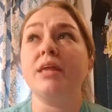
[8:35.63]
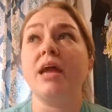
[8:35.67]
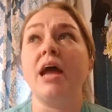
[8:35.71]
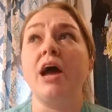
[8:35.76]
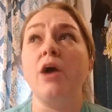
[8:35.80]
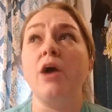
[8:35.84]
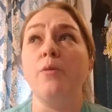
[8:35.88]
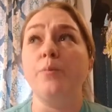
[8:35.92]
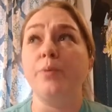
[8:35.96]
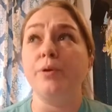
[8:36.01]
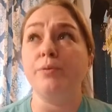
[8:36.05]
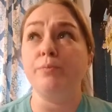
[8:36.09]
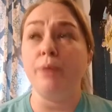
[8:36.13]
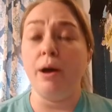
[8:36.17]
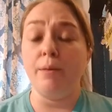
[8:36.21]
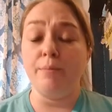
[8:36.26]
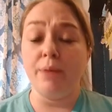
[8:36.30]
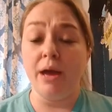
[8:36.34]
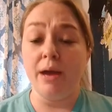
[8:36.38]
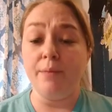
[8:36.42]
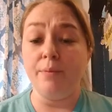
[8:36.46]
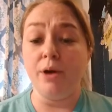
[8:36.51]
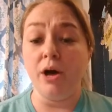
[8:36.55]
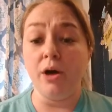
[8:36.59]
helping my
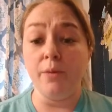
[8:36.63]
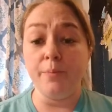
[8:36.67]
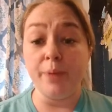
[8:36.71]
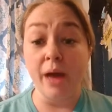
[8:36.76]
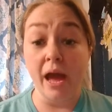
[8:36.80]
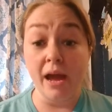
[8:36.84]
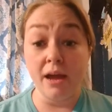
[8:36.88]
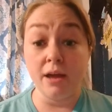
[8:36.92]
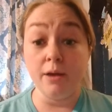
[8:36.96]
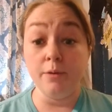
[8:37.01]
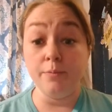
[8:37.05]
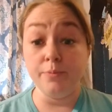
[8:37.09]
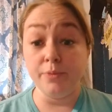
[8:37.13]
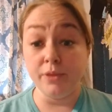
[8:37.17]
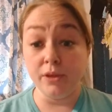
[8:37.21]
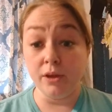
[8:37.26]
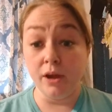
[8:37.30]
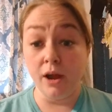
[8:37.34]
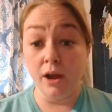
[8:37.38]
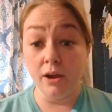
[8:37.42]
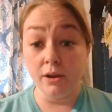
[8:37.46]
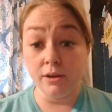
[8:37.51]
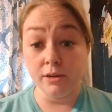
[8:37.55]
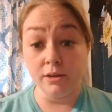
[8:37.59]
mama pack up the,
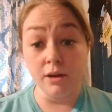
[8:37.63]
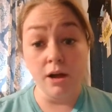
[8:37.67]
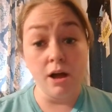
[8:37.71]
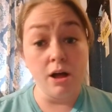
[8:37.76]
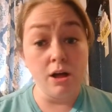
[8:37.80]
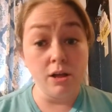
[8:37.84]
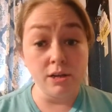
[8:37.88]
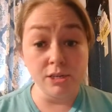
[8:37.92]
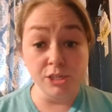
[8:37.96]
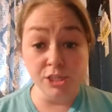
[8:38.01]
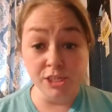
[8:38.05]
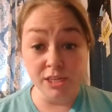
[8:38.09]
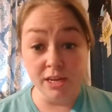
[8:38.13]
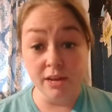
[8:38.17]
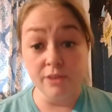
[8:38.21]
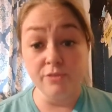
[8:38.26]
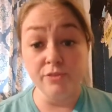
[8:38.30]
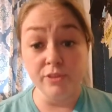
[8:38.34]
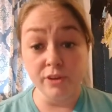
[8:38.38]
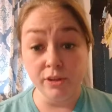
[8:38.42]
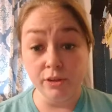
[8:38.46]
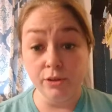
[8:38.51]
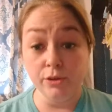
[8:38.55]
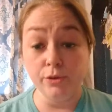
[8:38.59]
her all her
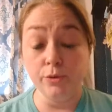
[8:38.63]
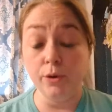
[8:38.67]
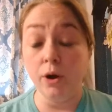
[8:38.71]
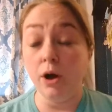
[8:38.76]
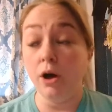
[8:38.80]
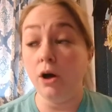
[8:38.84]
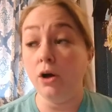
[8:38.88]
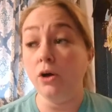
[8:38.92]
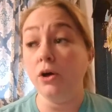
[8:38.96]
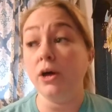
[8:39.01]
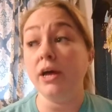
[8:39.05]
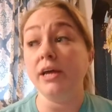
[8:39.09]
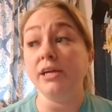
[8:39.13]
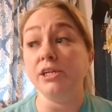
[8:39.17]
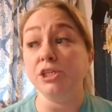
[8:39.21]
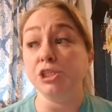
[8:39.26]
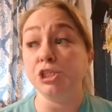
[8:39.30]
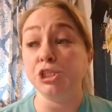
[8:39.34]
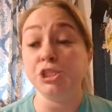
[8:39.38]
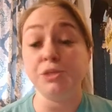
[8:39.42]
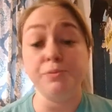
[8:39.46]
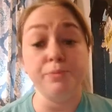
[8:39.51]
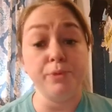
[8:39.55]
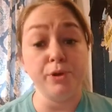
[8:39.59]
stuff in a U-Haul, and
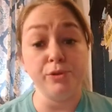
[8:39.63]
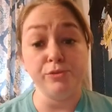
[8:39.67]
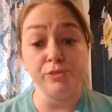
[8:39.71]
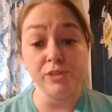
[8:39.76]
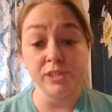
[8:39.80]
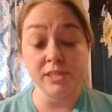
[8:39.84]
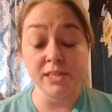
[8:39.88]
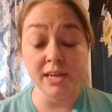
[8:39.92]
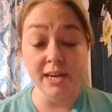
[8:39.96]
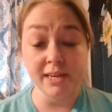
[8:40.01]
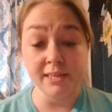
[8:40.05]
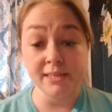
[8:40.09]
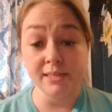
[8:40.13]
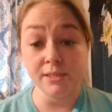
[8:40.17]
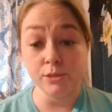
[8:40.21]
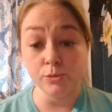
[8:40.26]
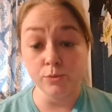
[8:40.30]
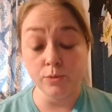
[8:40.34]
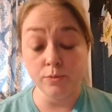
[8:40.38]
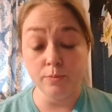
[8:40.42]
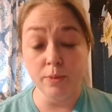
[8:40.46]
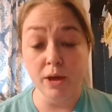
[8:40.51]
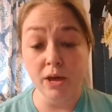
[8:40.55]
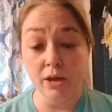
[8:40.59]
she moved to Texas
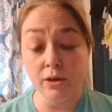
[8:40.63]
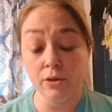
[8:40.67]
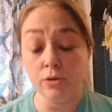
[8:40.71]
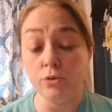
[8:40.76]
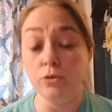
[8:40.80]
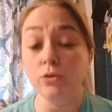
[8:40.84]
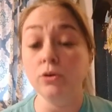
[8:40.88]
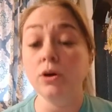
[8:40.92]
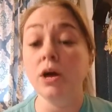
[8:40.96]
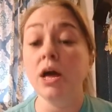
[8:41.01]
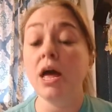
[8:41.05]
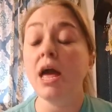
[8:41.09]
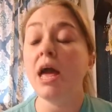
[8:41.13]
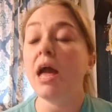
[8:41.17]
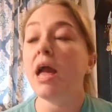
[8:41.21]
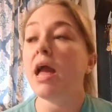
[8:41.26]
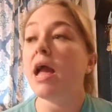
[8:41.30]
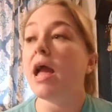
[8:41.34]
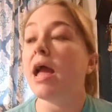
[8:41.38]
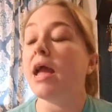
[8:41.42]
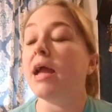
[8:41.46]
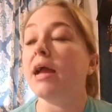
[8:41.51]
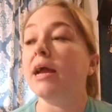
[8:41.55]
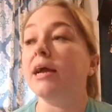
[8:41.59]
with my uncle,
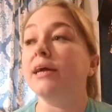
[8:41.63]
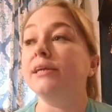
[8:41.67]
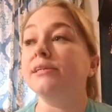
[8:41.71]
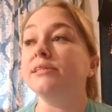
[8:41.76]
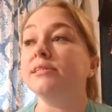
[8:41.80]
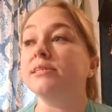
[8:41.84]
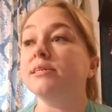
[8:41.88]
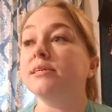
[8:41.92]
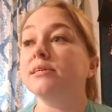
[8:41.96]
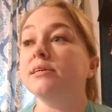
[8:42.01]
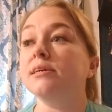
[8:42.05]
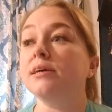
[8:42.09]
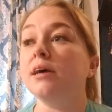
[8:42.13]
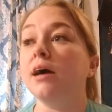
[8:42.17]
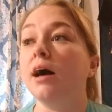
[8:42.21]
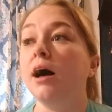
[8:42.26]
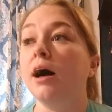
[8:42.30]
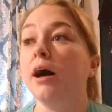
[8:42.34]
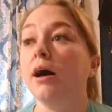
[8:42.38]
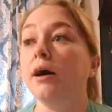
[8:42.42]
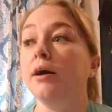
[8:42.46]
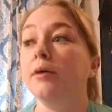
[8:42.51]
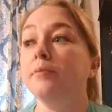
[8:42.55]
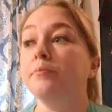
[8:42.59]
and
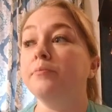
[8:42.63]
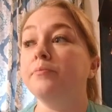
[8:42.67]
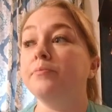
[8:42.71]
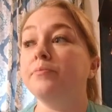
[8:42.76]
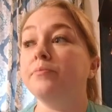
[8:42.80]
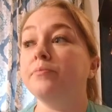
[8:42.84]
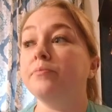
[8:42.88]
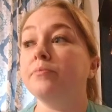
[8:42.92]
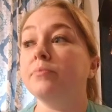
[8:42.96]
um,